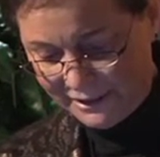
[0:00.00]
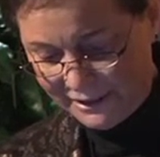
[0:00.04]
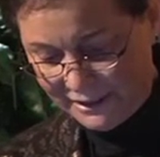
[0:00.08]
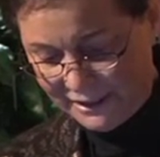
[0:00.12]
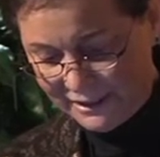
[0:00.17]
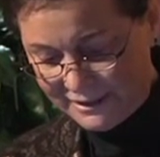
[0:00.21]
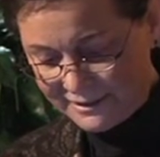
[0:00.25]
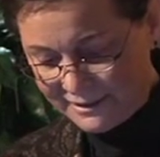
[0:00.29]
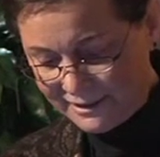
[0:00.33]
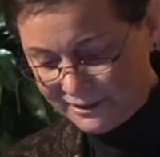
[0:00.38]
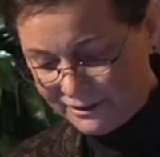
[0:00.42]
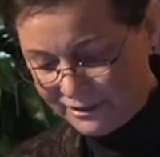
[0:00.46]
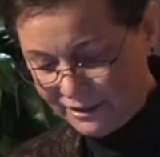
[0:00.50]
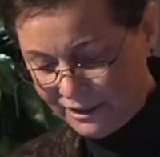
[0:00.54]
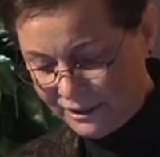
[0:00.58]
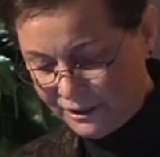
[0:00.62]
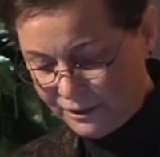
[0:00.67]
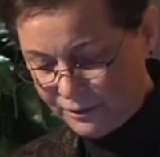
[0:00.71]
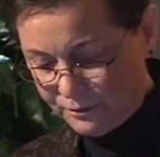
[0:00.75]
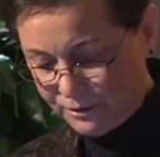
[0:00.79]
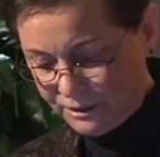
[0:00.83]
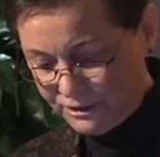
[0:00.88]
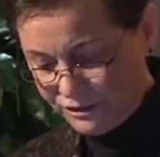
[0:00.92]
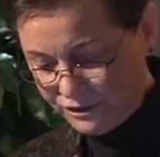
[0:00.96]
Asked the
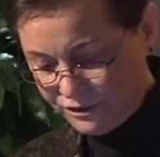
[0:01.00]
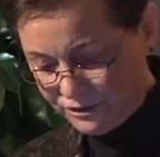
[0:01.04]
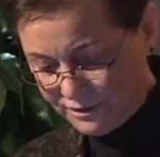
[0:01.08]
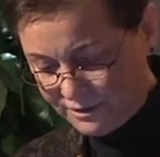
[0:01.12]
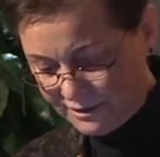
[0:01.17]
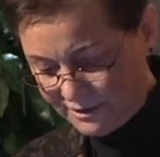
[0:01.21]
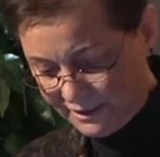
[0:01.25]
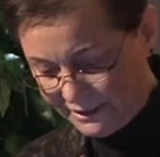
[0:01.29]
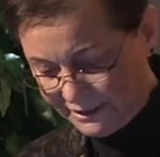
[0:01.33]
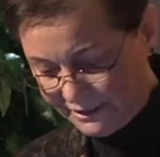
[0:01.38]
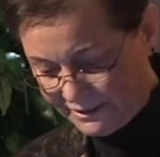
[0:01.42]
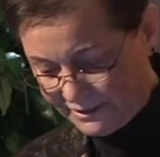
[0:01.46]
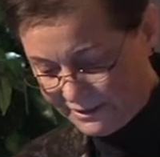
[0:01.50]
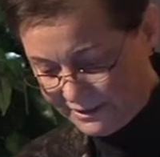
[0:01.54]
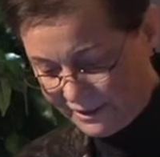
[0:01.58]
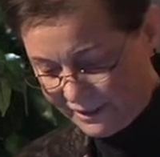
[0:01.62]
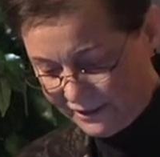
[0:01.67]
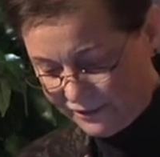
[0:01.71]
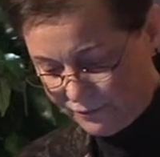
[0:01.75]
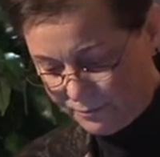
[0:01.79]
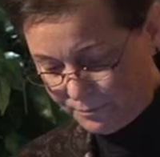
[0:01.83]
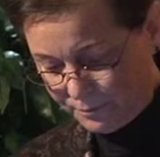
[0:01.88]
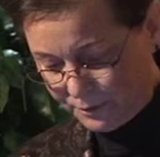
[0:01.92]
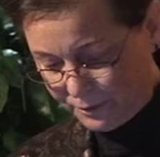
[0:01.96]
client questions like his
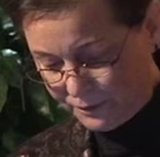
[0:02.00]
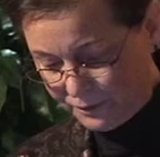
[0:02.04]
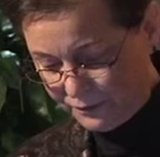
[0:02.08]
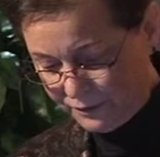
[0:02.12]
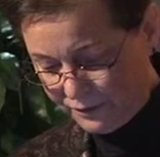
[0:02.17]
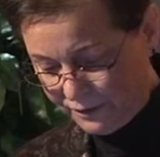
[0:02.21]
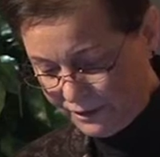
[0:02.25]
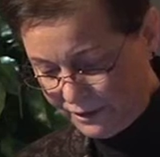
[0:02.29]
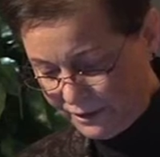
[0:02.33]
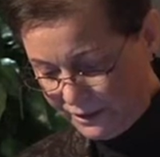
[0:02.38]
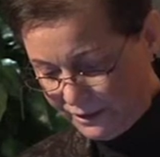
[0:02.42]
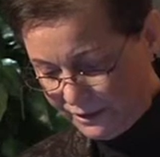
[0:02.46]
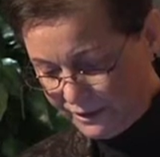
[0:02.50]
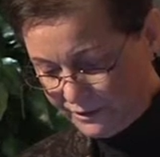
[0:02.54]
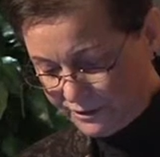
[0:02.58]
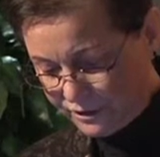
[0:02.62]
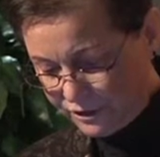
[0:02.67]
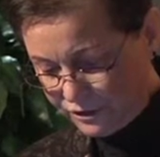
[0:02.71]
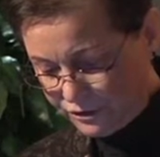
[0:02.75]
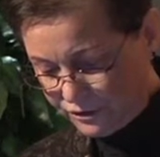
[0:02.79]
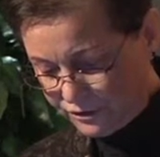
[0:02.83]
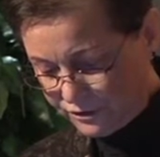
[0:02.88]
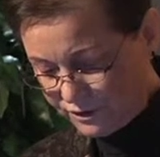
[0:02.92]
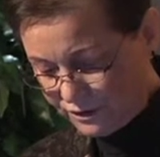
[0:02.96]
date of birth and
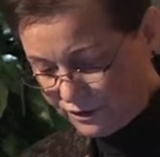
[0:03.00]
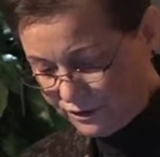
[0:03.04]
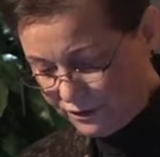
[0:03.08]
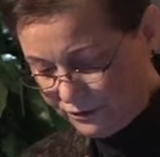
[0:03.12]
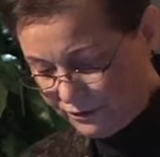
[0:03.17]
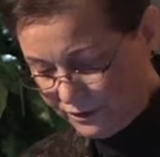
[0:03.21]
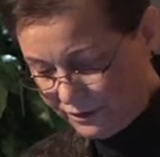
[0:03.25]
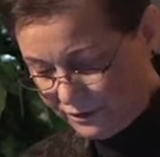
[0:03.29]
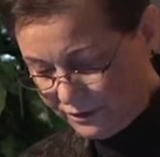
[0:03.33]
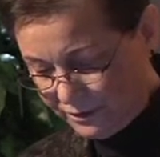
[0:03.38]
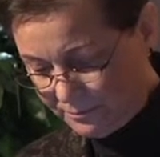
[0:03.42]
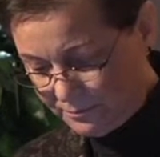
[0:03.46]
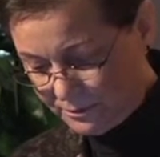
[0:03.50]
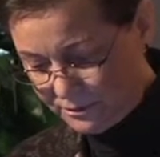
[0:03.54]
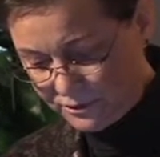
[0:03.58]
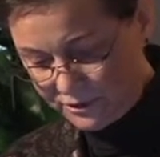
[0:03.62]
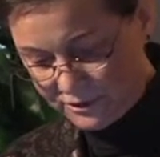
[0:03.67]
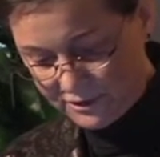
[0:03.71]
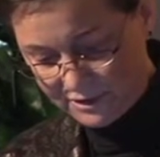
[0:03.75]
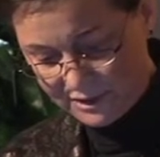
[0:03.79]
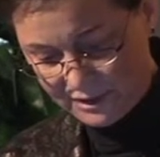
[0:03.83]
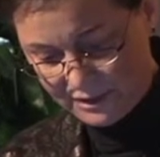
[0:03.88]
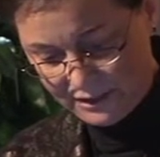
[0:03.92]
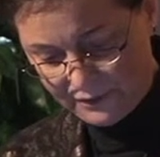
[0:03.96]
Social Security number to
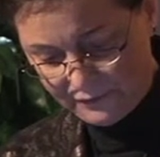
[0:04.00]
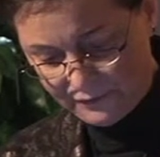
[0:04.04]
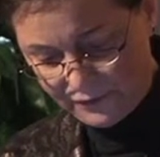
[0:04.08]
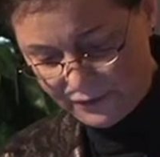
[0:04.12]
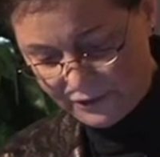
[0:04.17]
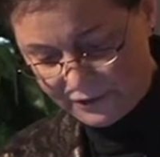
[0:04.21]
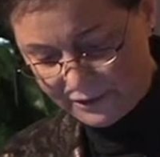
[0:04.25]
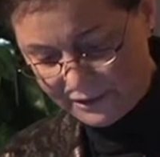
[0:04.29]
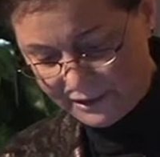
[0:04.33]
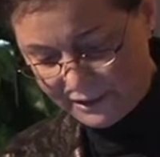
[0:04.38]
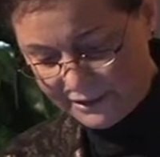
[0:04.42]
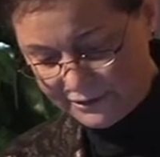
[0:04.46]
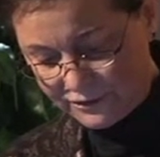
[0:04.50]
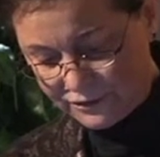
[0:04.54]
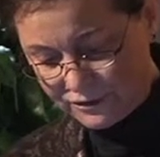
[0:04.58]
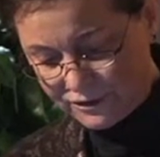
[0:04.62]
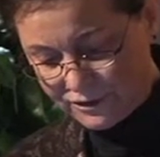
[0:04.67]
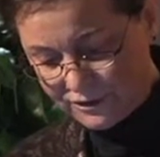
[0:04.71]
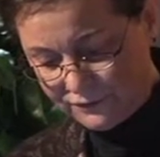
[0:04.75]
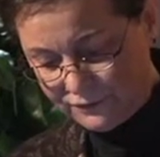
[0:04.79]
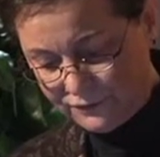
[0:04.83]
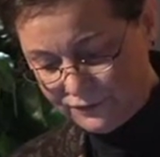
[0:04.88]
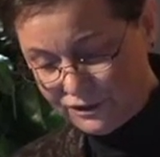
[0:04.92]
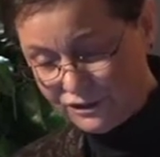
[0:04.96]
see if he could answer
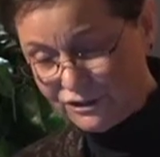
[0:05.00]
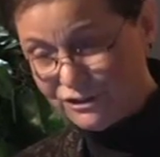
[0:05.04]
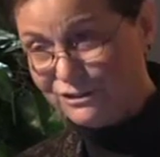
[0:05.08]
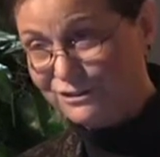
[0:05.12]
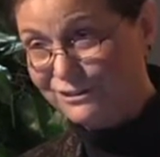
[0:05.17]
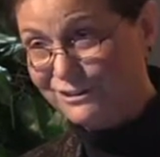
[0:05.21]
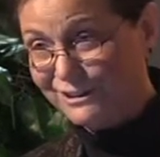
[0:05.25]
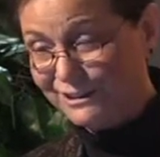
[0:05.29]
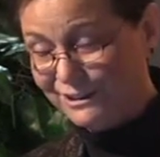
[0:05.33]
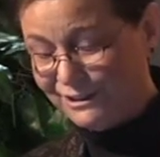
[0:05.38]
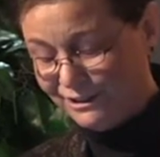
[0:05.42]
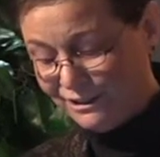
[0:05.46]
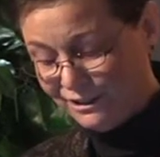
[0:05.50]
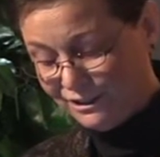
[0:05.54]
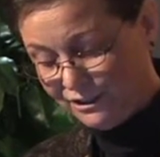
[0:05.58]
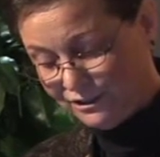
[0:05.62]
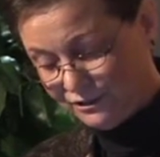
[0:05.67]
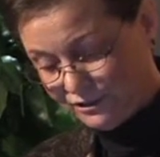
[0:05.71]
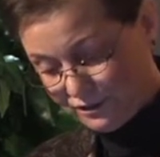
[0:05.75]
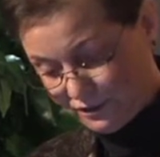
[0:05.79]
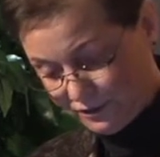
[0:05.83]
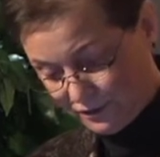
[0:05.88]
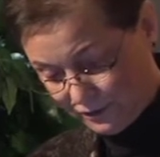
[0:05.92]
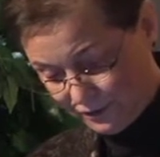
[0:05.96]
sufficiently
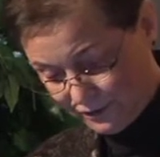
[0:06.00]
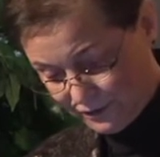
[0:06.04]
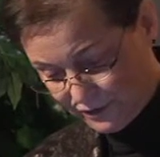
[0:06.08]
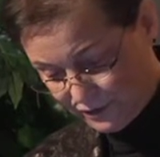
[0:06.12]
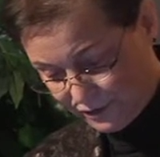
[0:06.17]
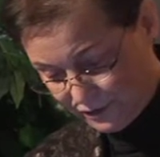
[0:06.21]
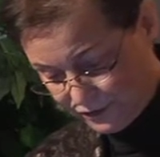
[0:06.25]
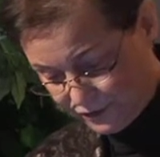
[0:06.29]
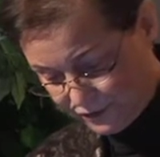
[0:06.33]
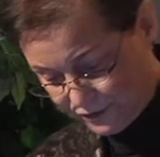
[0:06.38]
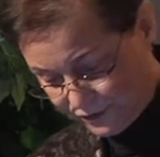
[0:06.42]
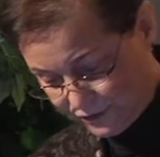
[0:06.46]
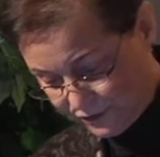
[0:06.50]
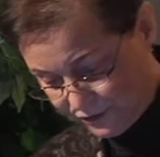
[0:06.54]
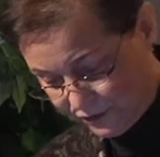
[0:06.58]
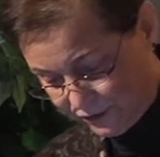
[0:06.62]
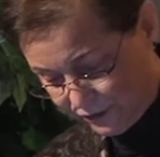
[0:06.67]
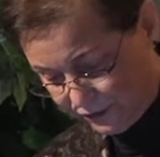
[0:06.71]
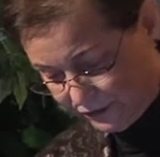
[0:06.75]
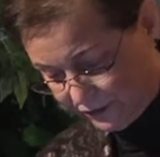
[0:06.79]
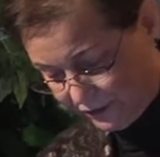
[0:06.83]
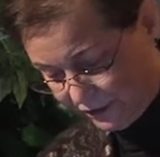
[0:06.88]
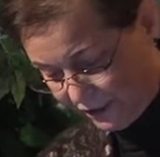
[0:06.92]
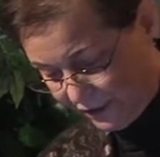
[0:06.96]
to call Social
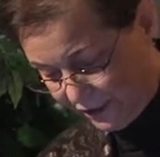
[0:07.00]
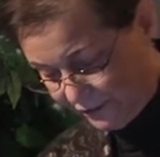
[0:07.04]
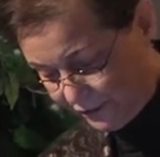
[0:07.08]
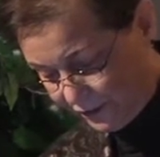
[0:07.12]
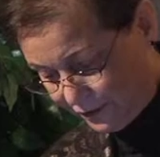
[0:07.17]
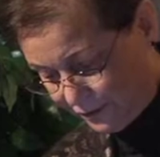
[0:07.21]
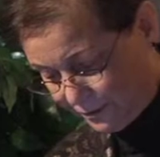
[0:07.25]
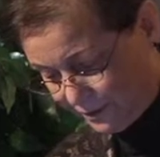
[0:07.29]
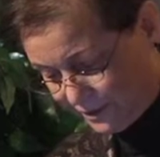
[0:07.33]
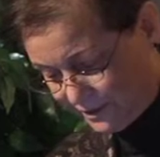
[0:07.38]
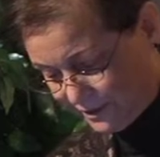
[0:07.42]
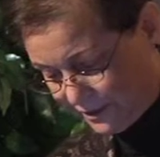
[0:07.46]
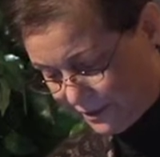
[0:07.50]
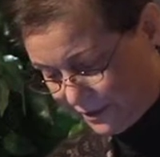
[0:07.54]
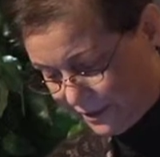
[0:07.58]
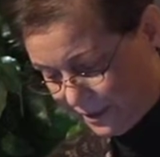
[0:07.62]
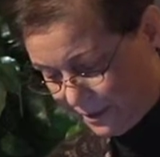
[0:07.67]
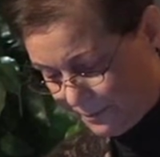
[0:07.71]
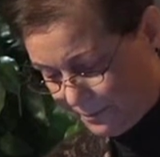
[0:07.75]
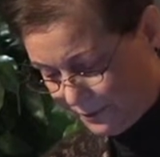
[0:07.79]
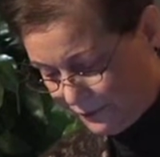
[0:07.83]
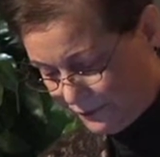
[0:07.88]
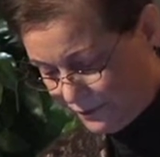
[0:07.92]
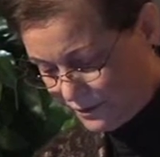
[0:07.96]
Security and request a copy of